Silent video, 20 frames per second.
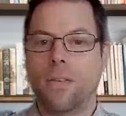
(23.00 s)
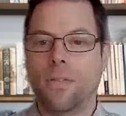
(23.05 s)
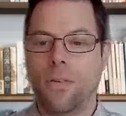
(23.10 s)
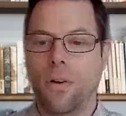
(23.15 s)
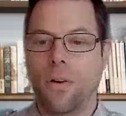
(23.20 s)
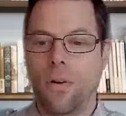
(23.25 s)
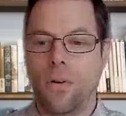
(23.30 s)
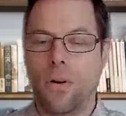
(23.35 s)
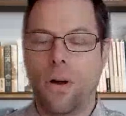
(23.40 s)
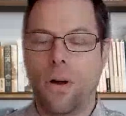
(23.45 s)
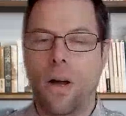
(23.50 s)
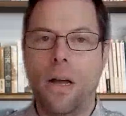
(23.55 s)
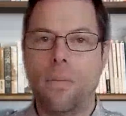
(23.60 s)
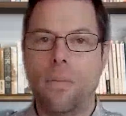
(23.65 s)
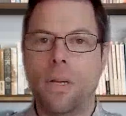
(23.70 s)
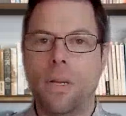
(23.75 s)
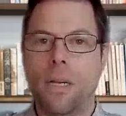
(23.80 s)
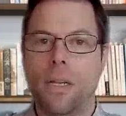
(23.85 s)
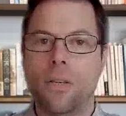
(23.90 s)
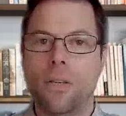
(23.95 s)
So
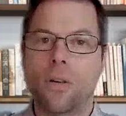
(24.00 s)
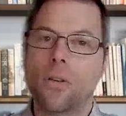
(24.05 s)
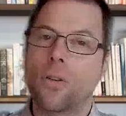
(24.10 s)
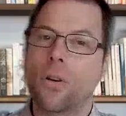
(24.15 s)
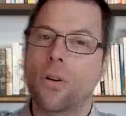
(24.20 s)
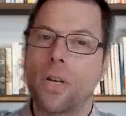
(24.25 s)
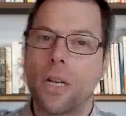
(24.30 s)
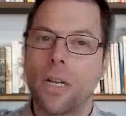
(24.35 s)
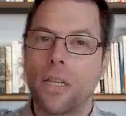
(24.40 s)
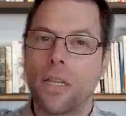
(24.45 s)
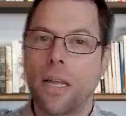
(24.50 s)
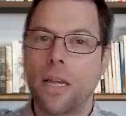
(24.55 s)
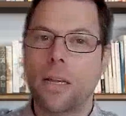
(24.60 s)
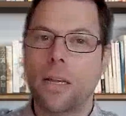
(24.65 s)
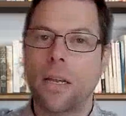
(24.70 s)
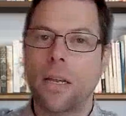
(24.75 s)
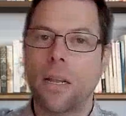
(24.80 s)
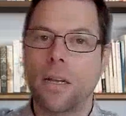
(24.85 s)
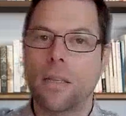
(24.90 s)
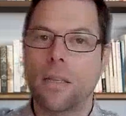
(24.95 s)
I'm Dr. Gil
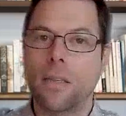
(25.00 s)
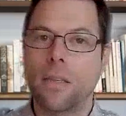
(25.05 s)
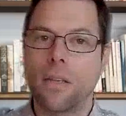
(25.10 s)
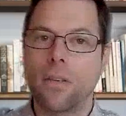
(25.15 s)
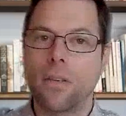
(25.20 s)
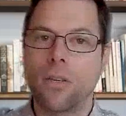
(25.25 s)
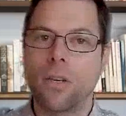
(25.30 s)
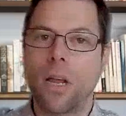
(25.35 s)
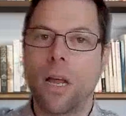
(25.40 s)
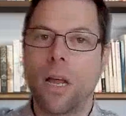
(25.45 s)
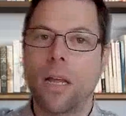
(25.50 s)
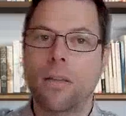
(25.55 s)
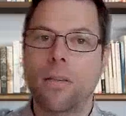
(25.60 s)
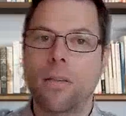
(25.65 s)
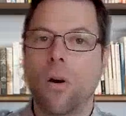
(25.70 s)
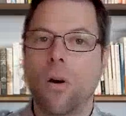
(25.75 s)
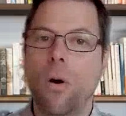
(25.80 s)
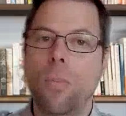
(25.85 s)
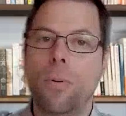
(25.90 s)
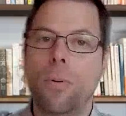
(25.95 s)
Dekel. I teach at
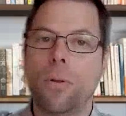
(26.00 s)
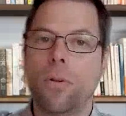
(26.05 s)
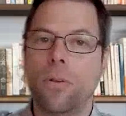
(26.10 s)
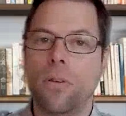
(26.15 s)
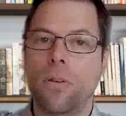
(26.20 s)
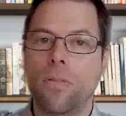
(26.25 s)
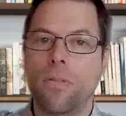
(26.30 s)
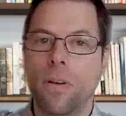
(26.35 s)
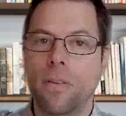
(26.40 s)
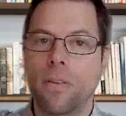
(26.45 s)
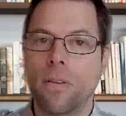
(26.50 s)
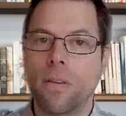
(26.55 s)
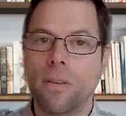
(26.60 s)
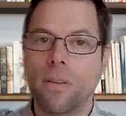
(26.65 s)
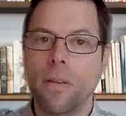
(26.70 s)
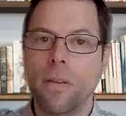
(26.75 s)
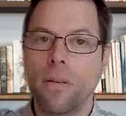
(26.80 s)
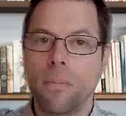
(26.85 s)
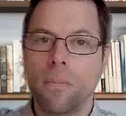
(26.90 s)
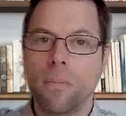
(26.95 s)
the Open
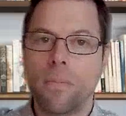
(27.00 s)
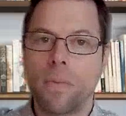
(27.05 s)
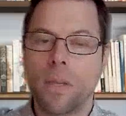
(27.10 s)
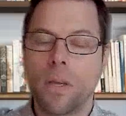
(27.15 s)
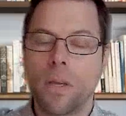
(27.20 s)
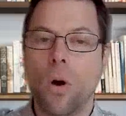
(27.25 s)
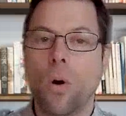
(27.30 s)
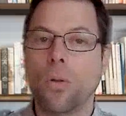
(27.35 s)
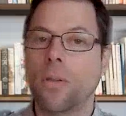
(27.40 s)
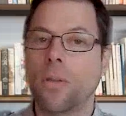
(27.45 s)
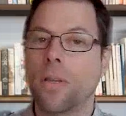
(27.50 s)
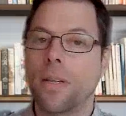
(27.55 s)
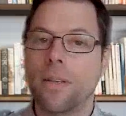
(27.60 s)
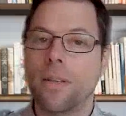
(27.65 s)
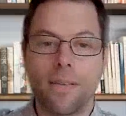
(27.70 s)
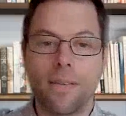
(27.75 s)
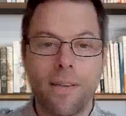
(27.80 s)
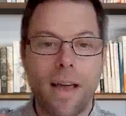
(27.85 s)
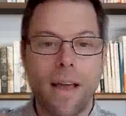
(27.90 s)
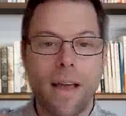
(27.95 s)
University on the
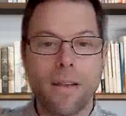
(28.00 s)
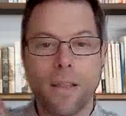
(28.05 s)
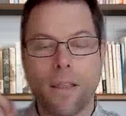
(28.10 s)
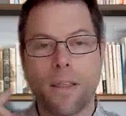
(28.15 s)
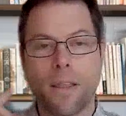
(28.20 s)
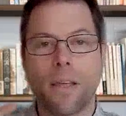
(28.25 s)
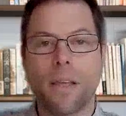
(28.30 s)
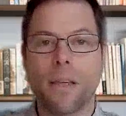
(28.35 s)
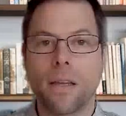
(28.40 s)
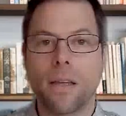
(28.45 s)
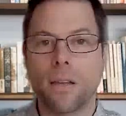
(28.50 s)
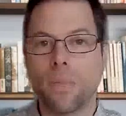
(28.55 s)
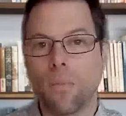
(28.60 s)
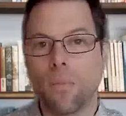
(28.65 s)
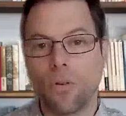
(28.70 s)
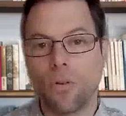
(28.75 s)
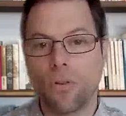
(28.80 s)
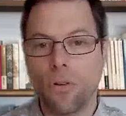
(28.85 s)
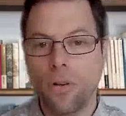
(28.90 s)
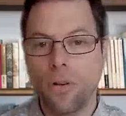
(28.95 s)
design thinking
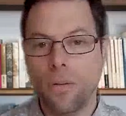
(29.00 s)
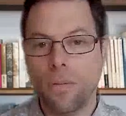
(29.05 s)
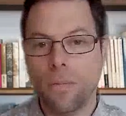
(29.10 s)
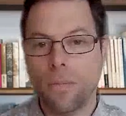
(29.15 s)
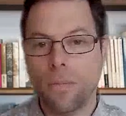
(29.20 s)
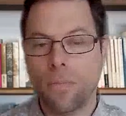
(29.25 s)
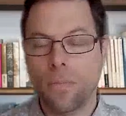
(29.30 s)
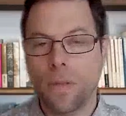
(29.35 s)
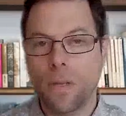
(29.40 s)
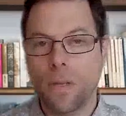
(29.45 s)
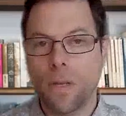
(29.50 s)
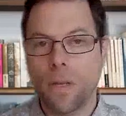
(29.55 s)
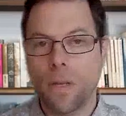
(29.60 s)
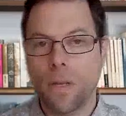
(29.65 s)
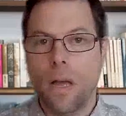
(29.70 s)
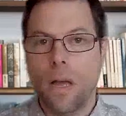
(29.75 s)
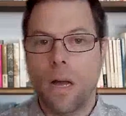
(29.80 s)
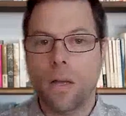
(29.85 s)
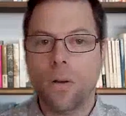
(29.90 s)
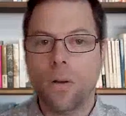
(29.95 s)
module.
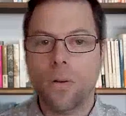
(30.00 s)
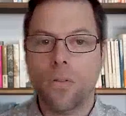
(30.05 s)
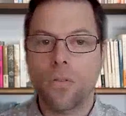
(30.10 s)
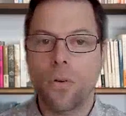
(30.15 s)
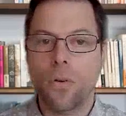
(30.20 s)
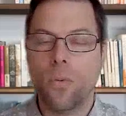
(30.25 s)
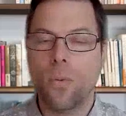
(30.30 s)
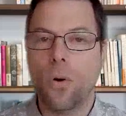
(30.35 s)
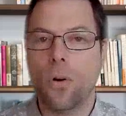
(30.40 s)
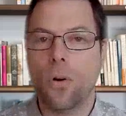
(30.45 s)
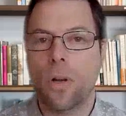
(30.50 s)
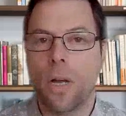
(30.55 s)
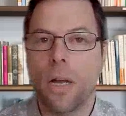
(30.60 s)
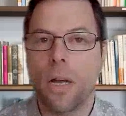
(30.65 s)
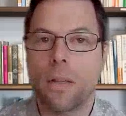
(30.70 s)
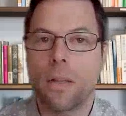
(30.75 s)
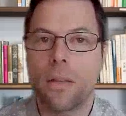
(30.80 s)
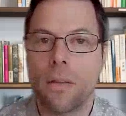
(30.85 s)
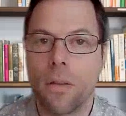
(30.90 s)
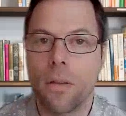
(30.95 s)
I also work
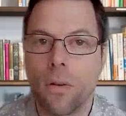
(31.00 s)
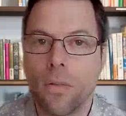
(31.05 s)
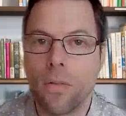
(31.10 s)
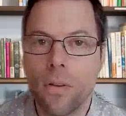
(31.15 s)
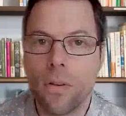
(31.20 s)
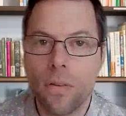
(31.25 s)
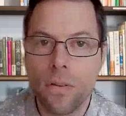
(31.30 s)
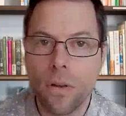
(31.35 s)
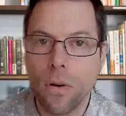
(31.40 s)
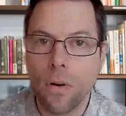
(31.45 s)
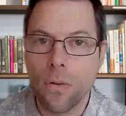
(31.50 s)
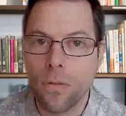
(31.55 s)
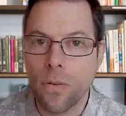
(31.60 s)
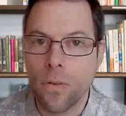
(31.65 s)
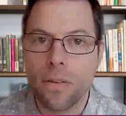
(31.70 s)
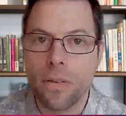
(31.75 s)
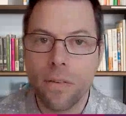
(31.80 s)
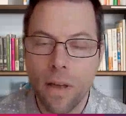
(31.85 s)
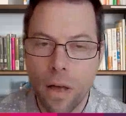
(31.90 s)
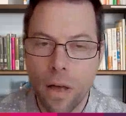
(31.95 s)
at the University of
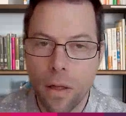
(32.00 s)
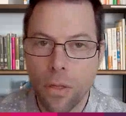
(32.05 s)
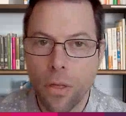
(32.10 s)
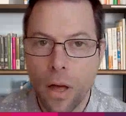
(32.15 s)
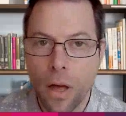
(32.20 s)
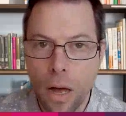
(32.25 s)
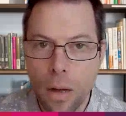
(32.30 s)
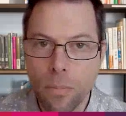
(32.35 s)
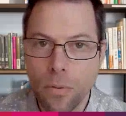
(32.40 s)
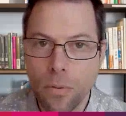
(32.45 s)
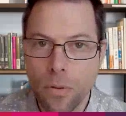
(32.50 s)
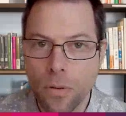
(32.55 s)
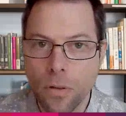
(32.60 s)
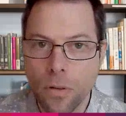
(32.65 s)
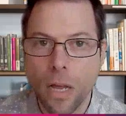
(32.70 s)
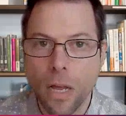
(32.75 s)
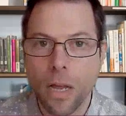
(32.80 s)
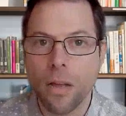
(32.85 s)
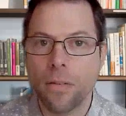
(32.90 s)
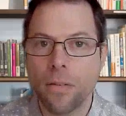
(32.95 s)

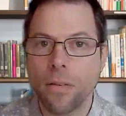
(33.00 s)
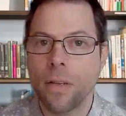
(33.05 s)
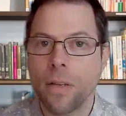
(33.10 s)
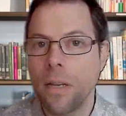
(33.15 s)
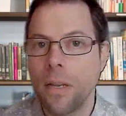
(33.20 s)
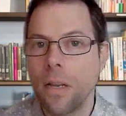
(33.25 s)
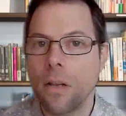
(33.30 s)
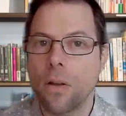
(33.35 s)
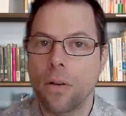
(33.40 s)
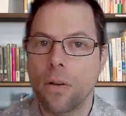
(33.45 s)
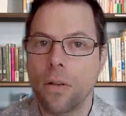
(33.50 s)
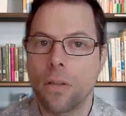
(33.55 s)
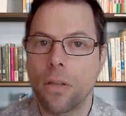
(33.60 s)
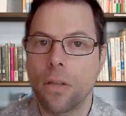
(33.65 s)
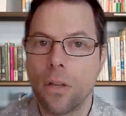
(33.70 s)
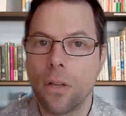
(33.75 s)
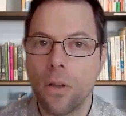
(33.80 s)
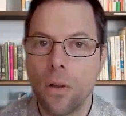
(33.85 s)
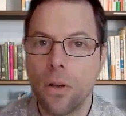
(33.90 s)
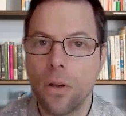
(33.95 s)
Southampton as an e-learning
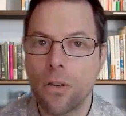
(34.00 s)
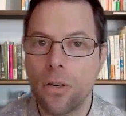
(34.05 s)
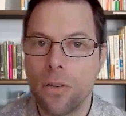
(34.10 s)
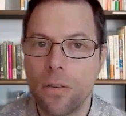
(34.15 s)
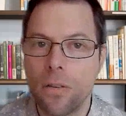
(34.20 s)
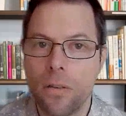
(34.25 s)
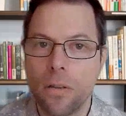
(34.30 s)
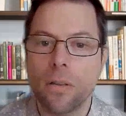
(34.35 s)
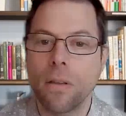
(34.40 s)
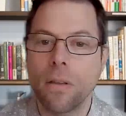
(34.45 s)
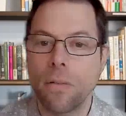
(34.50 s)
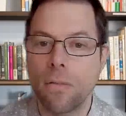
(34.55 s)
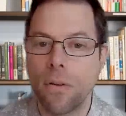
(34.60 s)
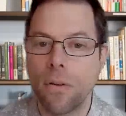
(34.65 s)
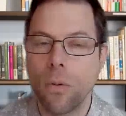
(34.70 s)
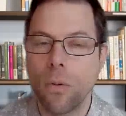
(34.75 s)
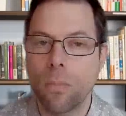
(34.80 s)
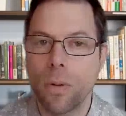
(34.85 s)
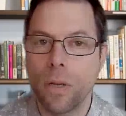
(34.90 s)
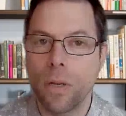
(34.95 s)
technologist,
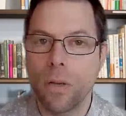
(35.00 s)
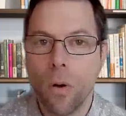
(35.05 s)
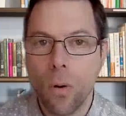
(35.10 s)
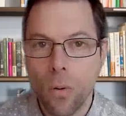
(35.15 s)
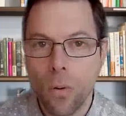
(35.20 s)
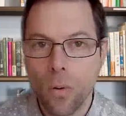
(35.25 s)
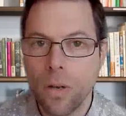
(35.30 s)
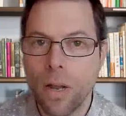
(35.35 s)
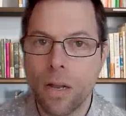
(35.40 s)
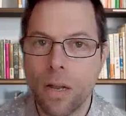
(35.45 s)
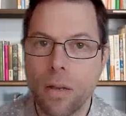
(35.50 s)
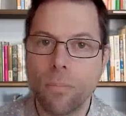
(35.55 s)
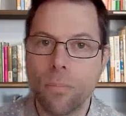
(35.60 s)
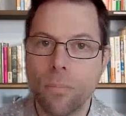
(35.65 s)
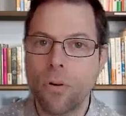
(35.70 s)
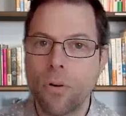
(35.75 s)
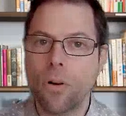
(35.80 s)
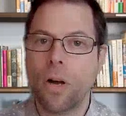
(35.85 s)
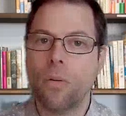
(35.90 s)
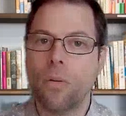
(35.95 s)
developing online
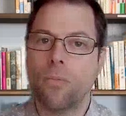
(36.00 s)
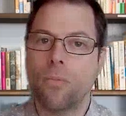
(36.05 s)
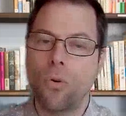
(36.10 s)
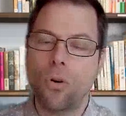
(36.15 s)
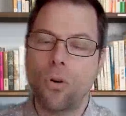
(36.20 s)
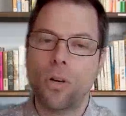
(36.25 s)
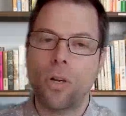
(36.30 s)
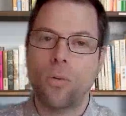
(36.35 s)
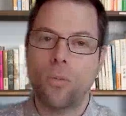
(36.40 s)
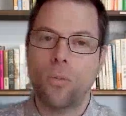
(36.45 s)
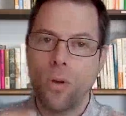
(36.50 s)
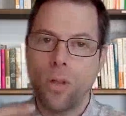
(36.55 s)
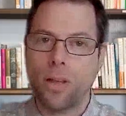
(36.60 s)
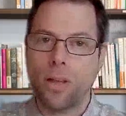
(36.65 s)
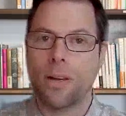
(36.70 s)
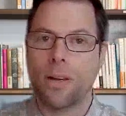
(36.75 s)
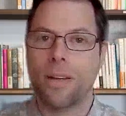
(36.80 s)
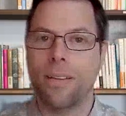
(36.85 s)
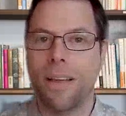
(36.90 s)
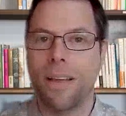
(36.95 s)
program, working with
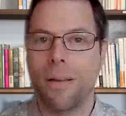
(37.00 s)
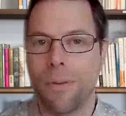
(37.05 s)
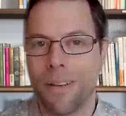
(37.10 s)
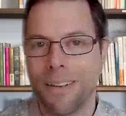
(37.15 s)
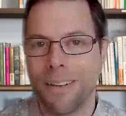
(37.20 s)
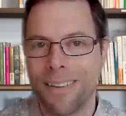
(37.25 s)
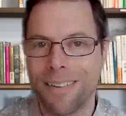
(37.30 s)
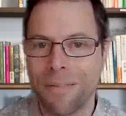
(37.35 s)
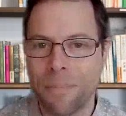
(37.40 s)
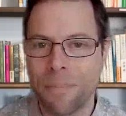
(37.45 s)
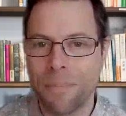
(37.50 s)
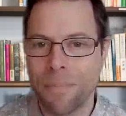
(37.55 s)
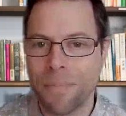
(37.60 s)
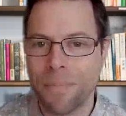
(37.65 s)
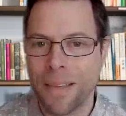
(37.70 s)
academics.